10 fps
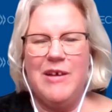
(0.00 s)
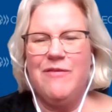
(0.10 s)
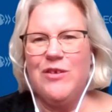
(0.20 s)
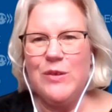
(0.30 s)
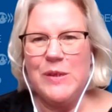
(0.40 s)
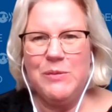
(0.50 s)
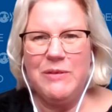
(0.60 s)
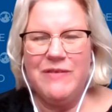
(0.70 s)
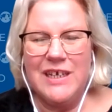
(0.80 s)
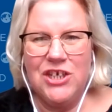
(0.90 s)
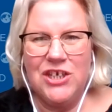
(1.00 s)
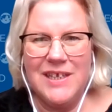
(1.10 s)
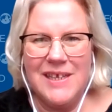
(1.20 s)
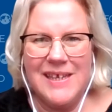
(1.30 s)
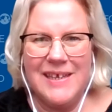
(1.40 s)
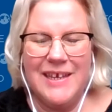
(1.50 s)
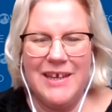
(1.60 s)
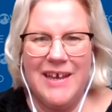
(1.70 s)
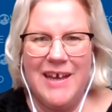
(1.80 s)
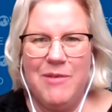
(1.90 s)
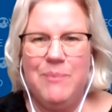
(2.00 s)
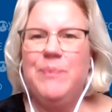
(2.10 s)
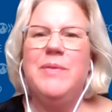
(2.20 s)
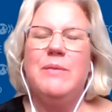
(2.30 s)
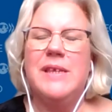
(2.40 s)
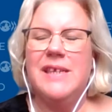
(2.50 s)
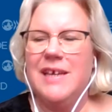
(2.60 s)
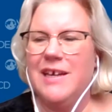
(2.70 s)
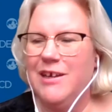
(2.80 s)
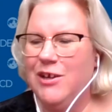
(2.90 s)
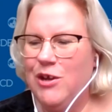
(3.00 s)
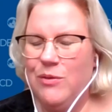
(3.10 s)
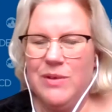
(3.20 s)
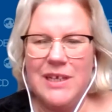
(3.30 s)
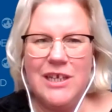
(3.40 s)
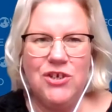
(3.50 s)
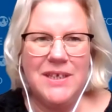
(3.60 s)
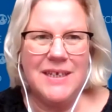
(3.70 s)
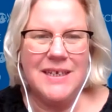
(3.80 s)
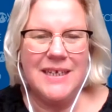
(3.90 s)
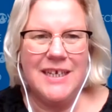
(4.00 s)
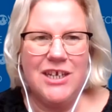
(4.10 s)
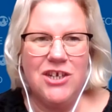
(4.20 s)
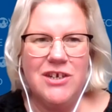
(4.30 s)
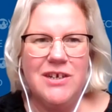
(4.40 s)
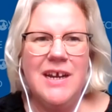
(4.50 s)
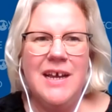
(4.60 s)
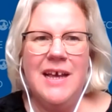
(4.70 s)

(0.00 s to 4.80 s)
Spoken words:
for those reflections. I think it was really interesting to hear,